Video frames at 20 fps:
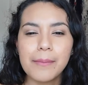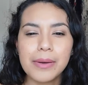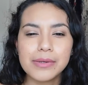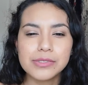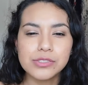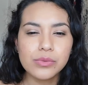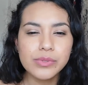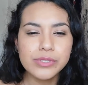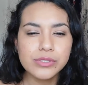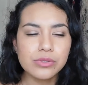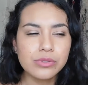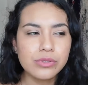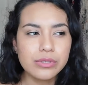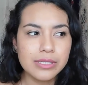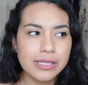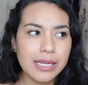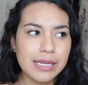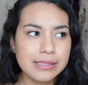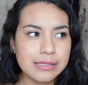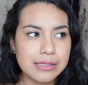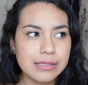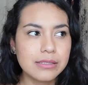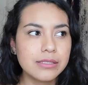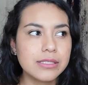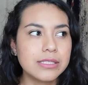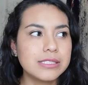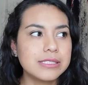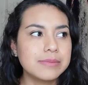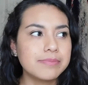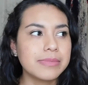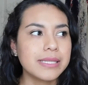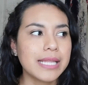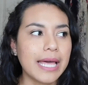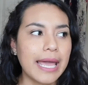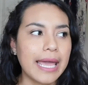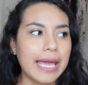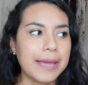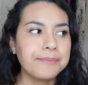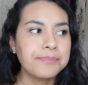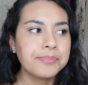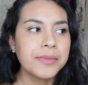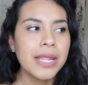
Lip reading: I was always organizing their display.